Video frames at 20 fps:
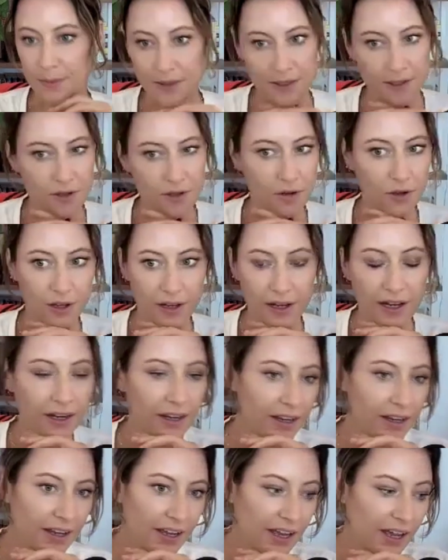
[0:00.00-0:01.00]

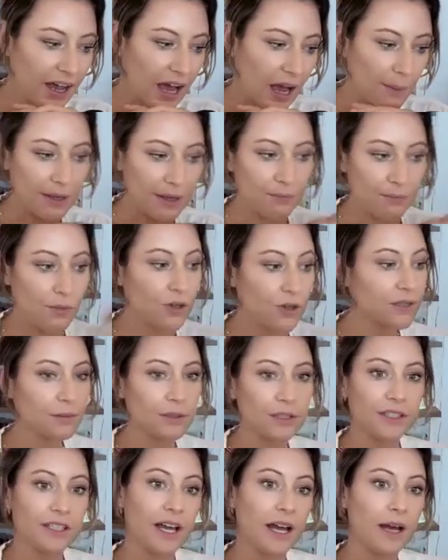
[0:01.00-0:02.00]
Absolutely. I mean,
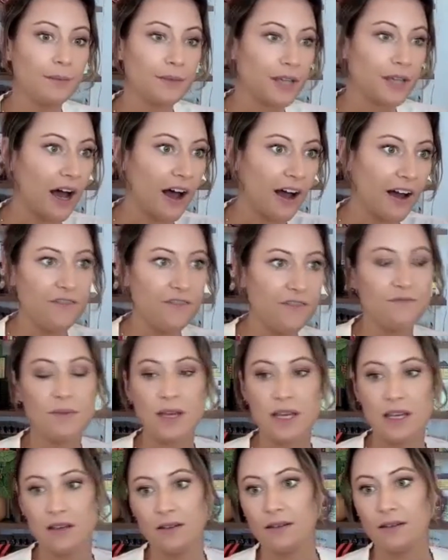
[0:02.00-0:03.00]
multiple times I've
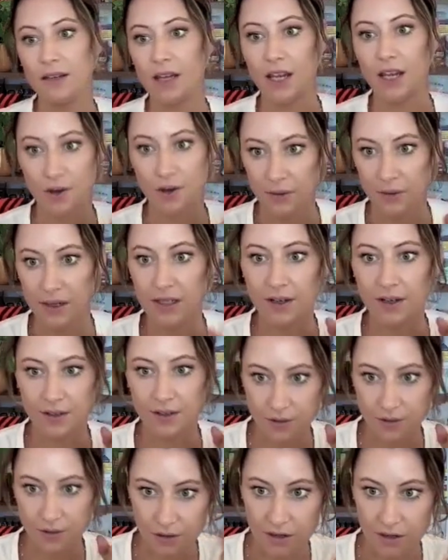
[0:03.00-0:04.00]
been in a retail
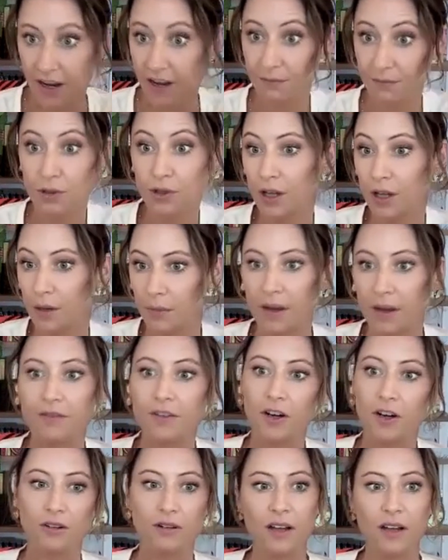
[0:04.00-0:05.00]
store and I pulled up my
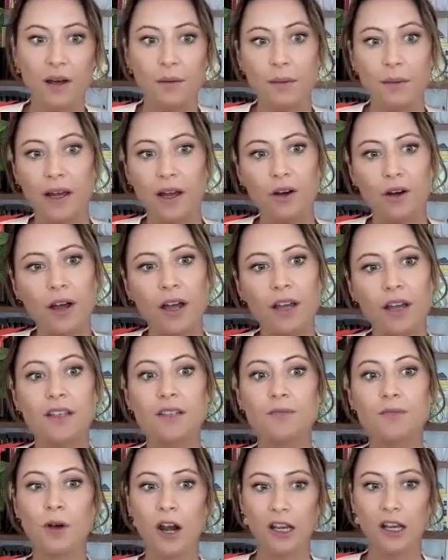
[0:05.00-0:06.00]
phone. I'm like, okay,
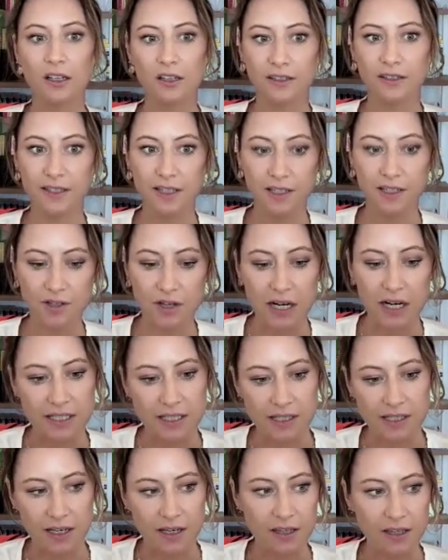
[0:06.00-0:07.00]
this product looks
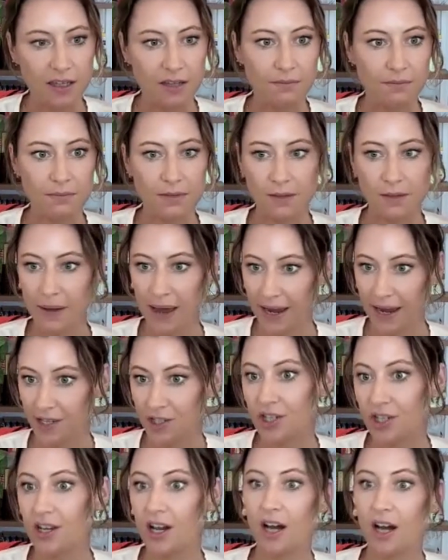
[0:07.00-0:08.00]
interesting. The
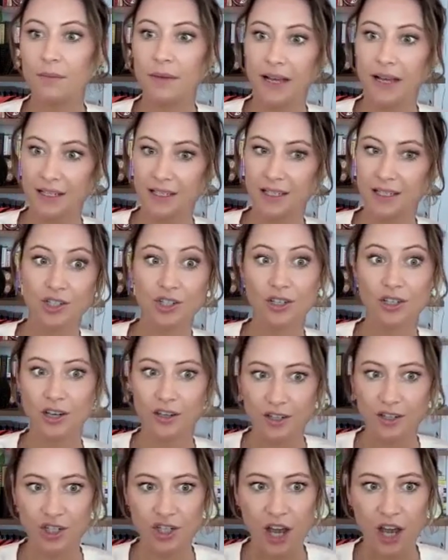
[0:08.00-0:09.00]
packaging caught my attention
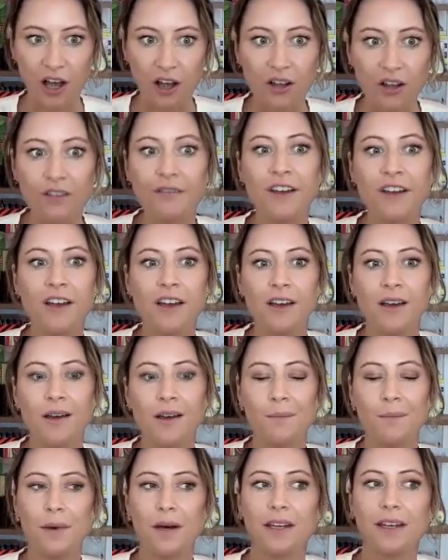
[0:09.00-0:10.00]
on the shelf,
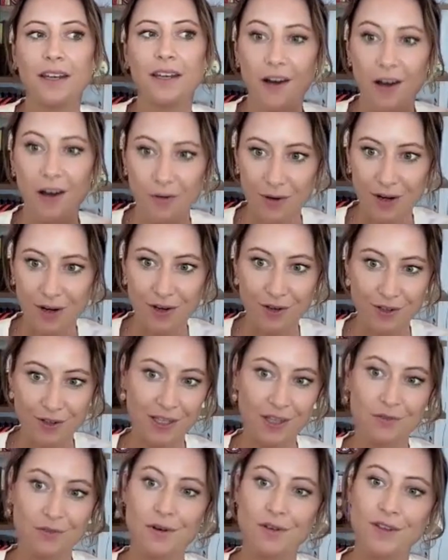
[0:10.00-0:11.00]
but now I want to go
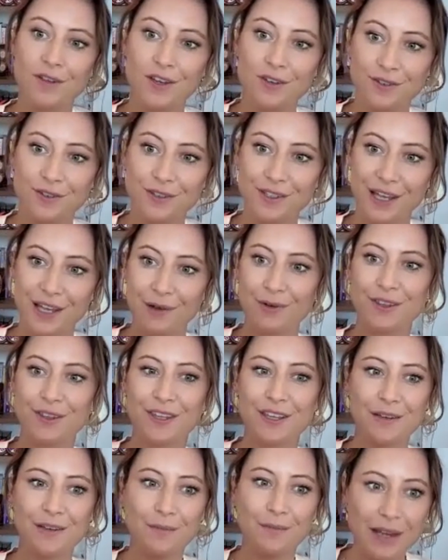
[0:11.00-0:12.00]
see the reviews. I want
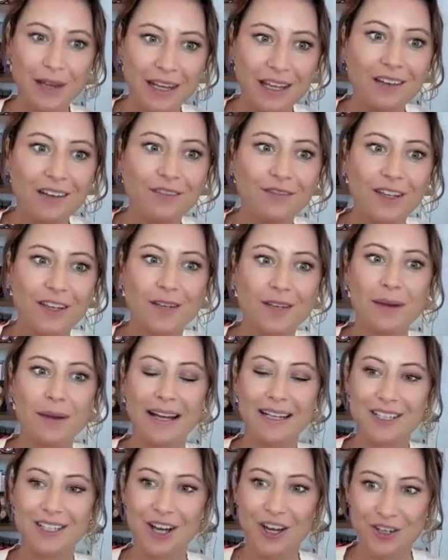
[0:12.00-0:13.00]
the immediate
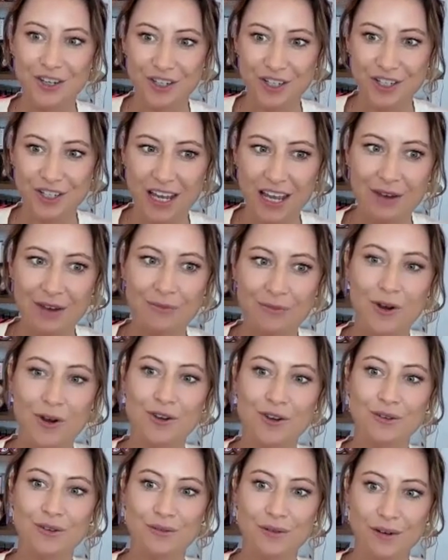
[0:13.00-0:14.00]
feedback to understand what
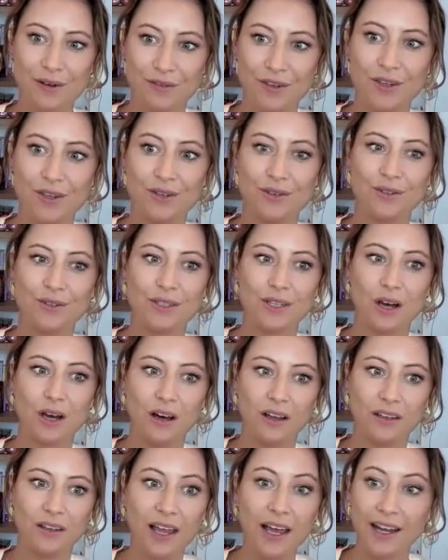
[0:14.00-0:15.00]
are the reviews
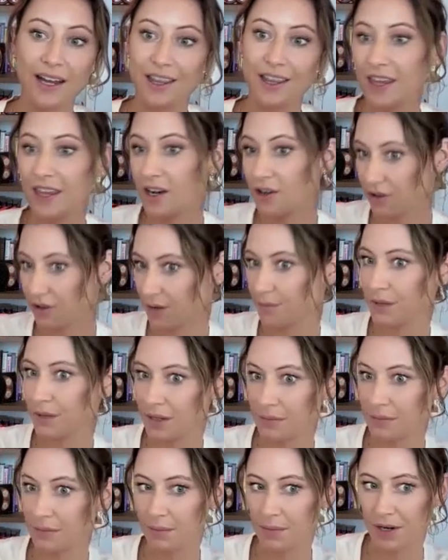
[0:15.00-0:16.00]
online, and then I'll
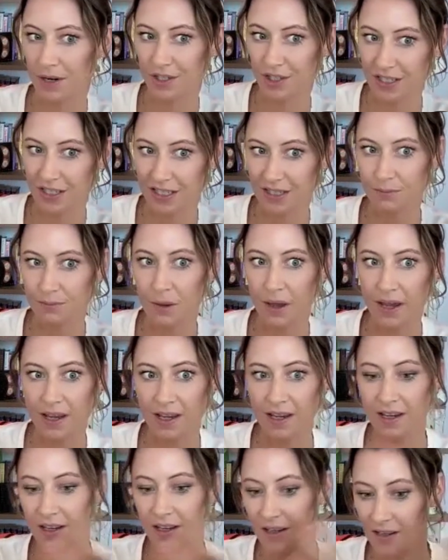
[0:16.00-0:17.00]
complete my purchase.
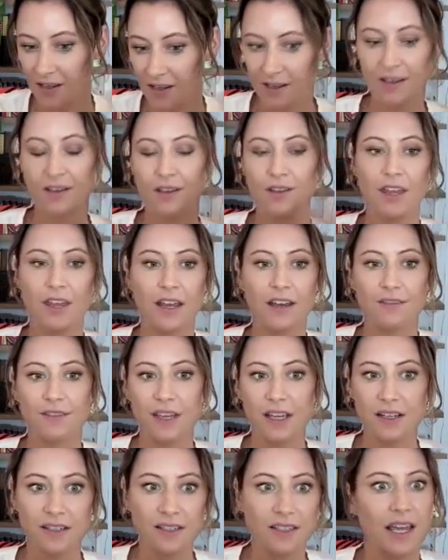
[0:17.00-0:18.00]
But you think of
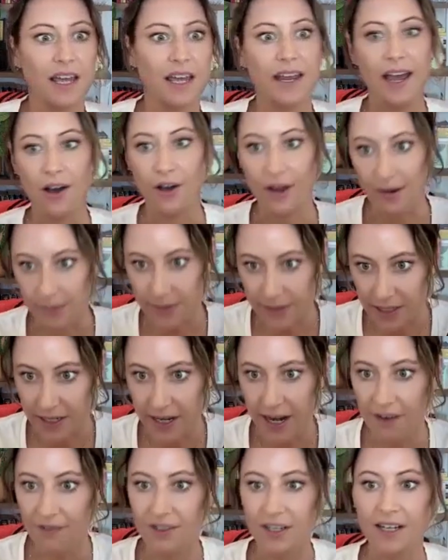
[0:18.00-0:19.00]
things like how
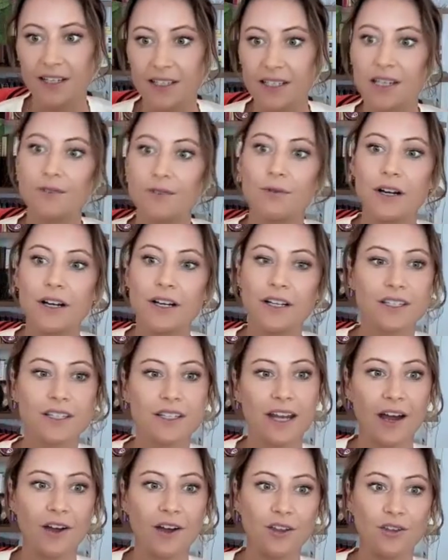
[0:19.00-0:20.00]
Amazon advertising works
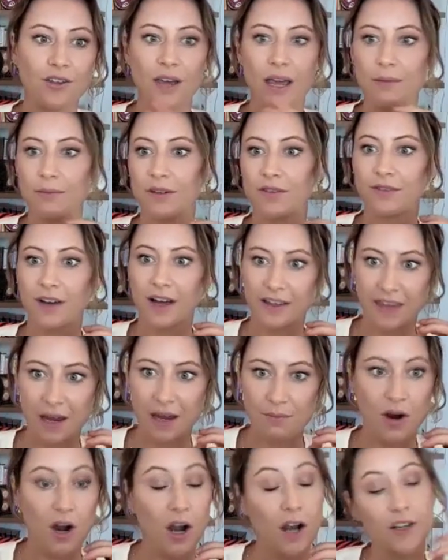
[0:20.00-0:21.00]
and how you came to find
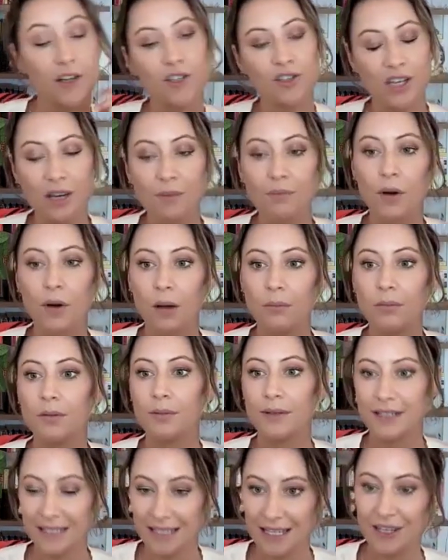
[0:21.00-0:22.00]
that product. You did
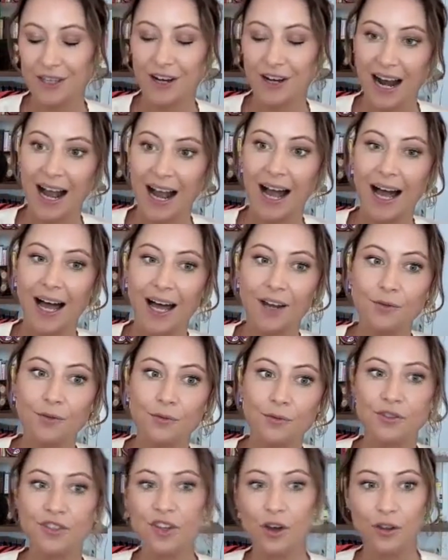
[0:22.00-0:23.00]
probably see their
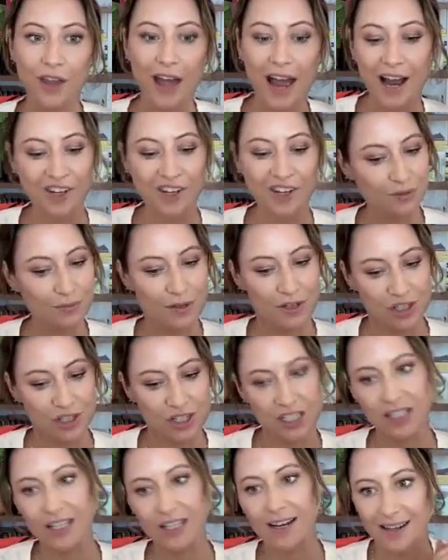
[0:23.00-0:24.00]
ad. So the
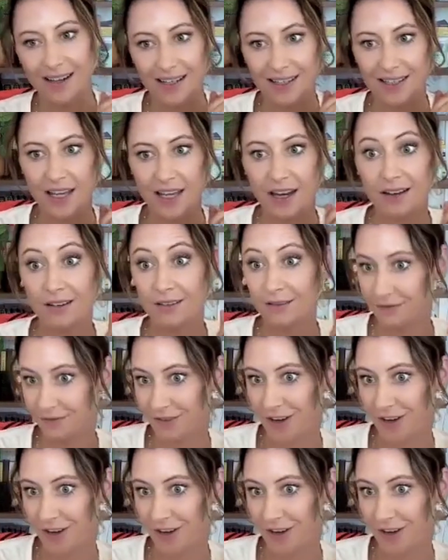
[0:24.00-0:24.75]
attribution there gets kind of